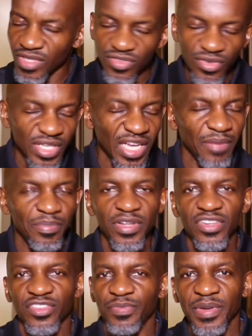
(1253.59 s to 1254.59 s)
So yeah,
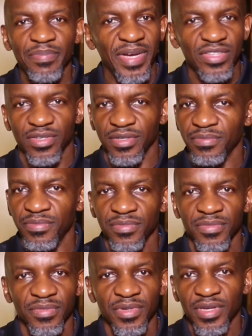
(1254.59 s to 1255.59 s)
please be better.
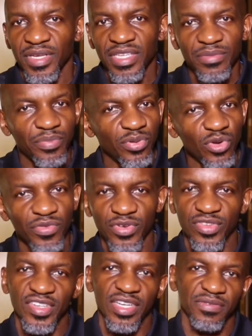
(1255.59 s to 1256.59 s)
Improve
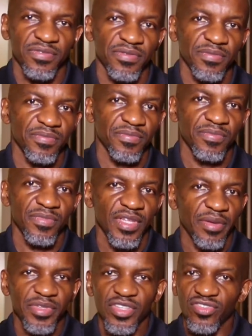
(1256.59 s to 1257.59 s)
yourself.
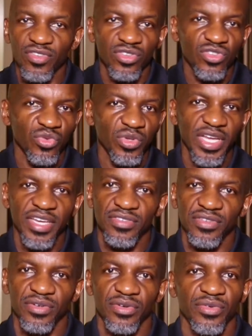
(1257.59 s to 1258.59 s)
I mean, it's not too
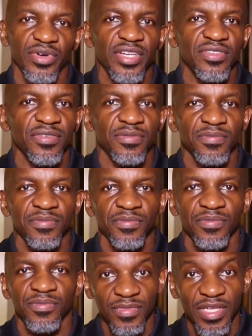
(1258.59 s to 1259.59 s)
late, right?
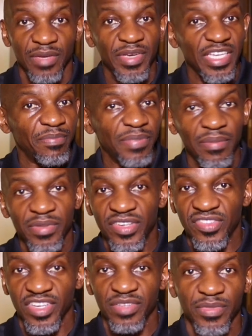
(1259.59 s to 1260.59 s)
Make a public
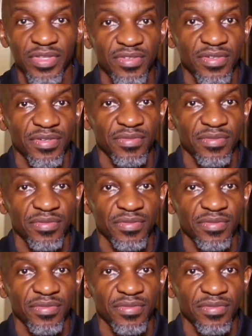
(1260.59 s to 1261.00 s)
statement.